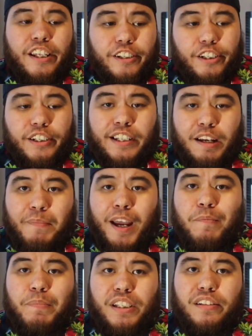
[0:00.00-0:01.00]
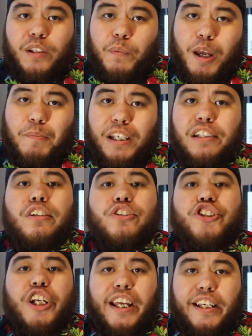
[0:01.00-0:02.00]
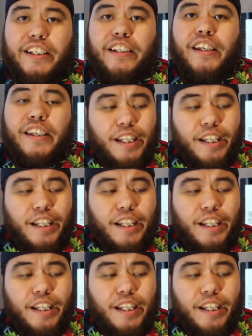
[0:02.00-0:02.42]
Look, it might be a little shaky.